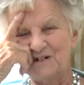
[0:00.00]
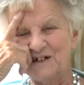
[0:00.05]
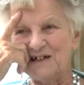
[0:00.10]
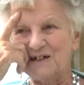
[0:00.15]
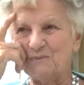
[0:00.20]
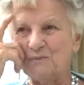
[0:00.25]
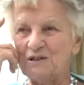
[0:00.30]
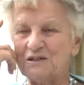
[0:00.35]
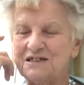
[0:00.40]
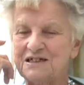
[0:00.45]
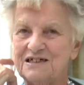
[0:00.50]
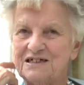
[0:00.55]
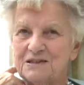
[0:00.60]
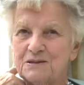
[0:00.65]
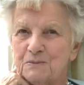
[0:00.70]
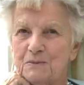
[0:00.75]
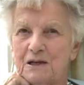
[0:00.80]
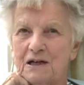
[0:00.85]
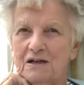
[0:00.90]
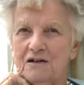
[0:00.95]
Well, it was
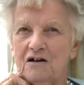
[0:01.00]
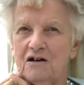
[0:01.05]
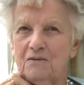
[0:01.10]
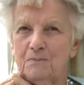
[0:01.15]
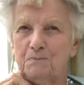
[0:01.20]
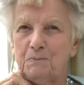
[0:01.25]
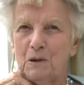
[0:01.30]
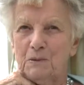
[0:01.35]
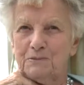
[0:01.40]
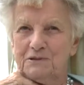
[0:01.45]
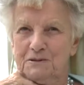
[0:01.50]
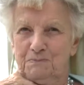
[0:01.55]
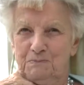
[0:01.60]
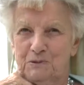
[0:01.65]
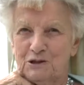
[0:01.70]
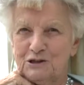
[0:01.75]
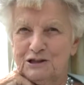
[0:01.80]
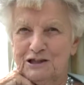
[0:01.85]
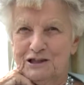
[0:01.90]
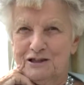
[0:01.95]
his
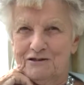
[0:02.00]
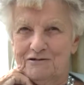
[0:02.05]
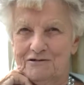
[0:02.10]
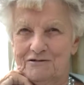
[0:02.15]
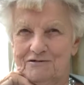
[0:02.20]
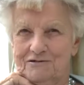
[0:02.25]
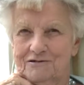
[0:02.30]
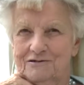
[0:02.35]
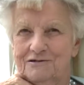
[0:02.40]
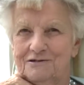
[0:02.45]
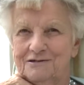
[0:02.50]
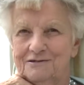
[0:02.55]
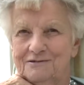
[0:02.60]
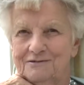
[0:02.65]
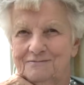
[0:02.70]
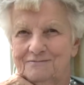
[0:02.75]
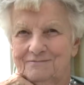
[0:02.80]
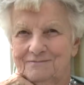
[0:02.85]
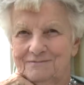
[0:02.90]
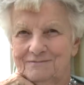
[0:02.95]
bodyguard.
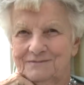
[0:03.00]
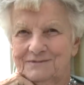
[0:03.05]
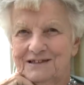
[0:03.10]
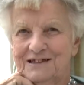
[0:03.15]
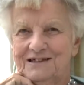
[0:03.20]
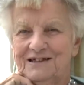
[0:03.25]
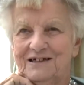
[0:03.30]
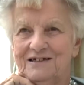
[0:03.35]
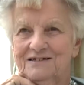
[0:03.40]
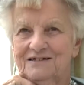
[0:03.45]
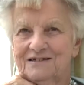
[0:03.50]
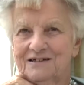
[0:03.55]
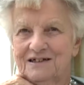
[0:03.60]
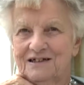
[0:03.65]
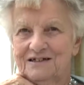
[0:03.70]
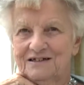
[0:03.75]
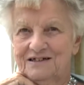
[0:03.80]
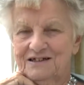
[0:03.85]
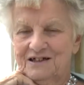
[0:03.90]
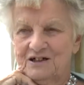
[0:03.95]

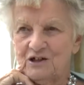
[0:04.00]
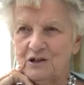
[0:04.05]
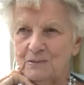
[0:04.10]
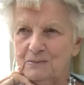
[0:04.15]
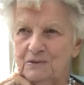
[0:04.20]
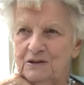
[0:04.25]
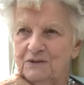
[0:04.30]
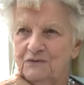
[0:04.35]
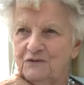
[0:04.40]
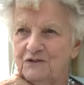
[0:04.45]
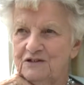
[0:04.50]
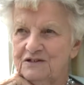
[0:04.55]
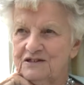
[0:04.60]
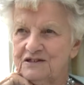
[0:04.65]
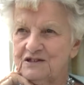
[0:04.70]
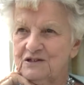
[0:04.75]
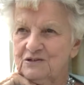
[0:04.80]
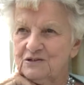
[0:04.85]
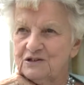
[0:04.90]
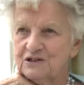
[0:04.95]
And he got me for
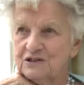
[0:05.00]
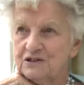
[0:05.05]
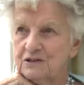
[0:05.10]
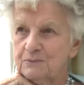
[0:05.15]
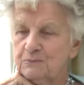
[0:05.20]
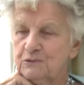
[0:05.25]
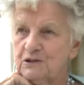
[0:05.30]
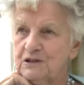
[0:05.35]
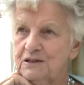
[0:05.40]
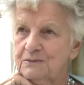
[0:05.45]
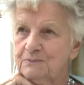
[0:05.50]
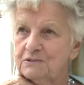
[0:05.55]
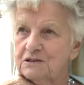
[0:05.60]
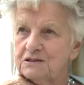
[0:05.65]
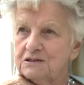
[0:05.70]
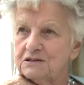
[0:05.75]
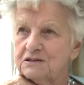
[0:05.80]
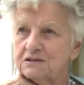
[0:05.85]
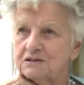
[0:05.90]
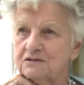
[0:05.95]
insulting the Prime
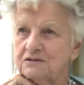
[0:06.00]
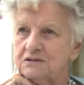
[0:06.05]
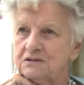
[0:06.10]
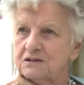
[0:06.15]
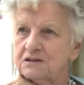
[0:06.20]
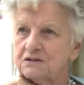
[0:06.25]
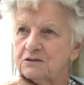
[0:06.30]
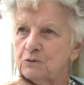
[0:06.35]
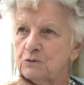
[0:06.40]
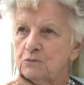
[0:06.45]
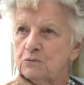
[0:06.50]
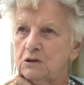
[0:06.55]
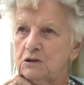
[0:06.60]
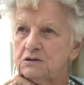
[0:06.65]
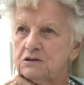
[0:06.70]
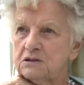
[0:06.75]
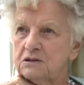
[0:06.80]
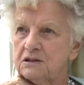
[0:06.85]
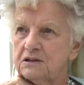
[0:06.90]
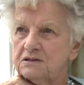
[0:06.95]
Minister. So I said, well, what
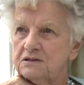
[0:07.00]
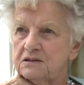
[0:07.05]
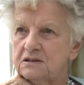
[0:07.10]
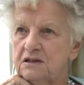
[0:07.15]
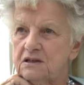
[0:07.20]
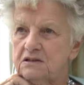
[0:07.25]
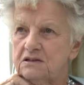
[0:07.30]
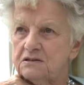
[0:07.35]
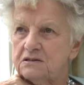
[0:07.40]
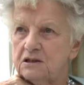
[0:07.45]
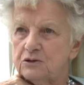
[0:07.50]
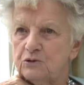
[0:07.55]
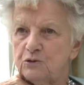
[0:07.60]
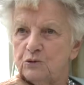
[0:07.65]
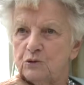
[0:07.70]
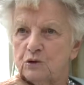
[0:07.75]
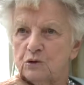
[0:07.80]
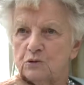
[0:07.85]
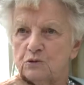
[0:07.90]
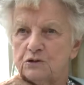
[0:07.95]
did I say? He said, you
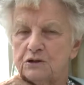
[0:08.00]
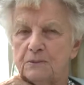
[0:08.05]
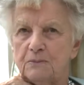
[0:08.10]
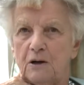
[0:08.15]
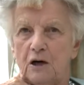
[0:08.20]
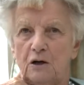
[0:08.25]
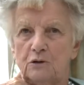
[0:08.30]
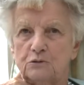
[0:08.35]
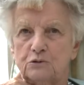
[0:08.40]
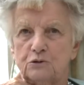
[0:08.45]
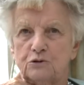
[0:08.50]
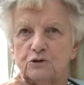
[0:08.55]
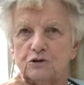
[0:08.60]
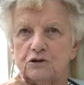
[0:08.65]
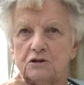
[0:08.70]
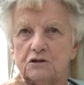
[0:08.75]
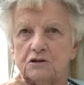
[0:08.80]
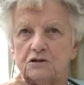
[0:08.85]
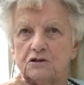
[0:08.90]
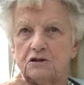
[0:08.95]
called him old
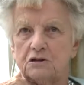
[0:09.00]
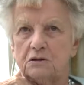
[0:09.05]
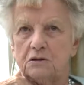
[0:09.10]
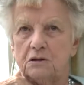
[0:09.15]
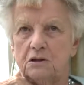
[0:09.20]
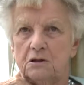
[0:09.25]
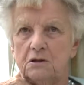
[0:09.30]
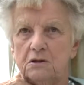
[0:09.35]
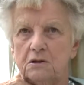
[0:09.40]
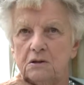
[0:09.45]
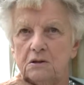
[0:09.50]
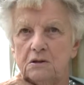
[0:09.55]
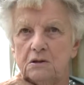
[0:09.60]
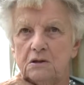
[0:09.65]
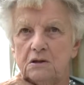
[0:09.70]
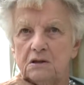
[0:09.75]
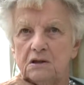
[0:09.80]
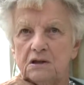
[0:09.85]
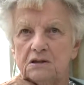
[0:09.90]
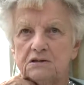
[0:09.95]
Churchill.
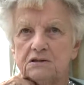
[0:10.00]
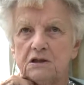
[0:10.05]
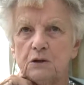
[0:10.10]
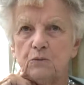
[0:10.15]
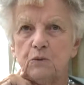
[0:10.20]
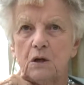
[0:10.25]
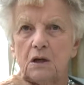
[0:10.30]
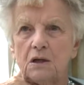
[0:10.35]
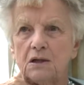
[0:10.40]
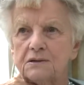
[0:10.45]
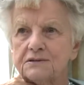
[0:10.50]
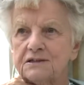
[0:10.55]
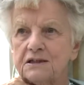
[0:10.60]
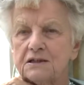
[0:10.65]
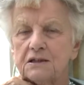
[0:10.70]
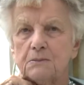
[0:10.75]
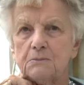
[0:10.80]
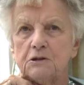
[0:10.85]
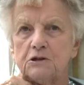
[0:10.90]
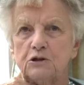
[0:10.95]
And I said, well,
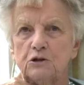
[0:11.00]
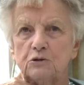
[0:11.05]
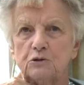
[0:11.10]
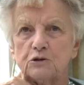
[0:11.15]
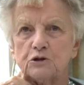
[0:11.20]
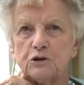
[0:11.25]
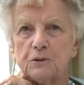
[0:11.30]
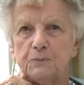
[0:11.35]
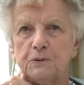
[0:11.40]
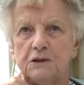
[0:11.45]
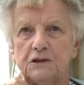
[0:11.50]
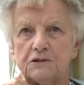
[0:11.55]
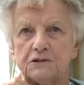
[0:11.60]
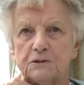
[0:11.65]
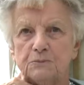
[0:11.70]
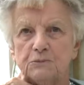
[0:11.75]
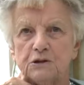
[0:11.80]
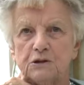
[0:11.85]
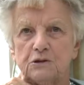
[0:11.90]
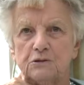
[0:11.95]
I'm a Yorkshire
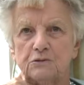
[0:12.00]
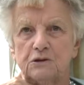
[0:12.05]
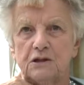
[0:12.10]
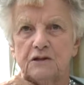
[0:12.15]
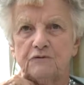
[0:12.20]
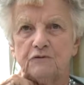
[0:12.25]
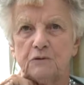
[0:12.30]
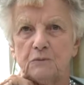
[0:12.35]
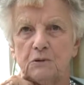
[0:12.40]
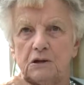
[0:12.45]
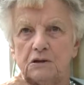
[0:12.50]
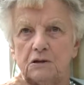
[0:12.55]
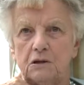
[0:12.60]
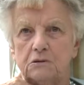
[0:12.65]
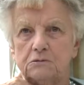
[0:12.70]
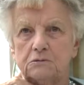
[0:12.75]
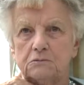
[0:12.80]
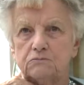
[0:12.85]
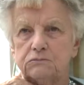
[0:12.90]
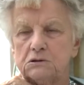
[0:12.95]
person. We call everyone
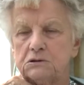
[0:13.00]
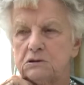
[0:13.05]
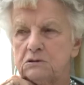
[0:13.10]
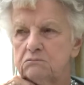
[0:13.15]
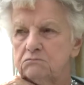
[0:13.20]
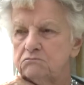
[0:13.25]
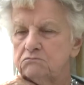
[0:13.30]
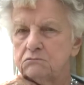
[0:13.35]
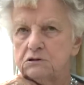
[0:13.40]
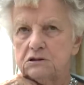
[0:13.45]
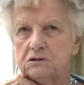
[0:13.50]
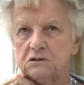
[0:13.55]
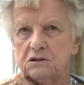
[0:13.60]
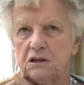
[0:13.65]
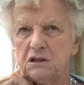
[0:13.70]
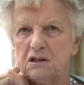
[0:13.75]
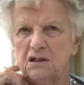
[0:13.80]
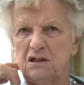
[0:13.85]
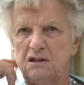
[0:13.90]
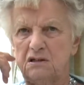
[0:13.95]
old, but they didn't
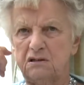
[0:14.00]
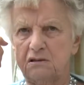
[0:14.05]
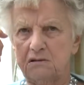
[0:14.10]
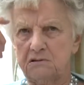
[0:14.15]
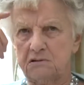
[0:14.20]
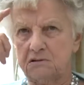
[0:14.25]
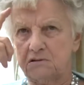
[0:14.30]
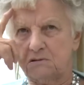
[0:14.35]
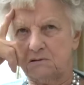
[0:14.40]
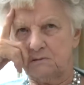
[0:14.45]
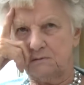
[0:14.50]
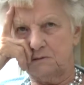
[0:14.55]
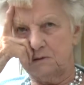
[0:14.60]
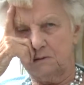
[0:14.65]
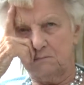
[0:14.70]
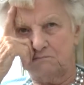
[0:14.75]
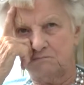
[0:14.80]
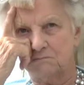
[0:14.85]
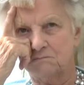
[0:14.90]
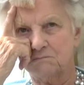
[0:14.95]
take any notice of it.